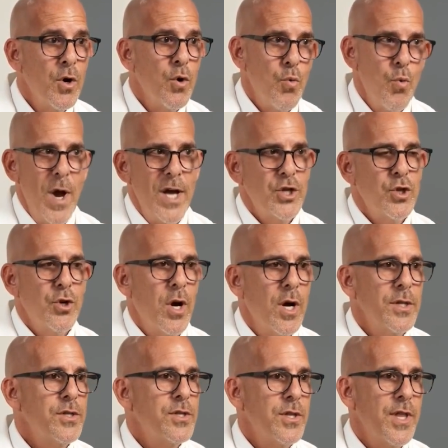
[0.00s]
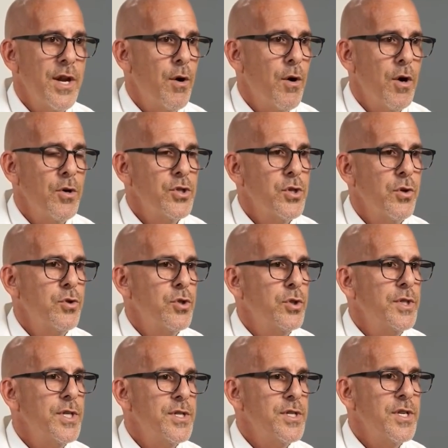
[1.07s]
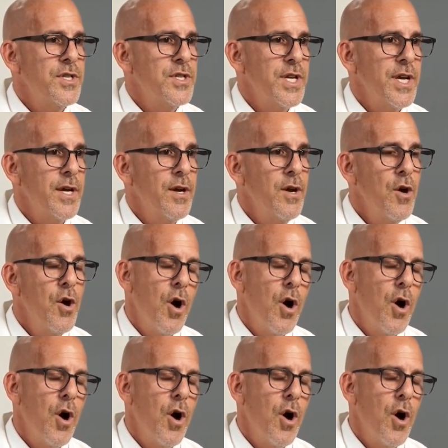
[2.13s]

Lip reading: restaurants that are all social distancing.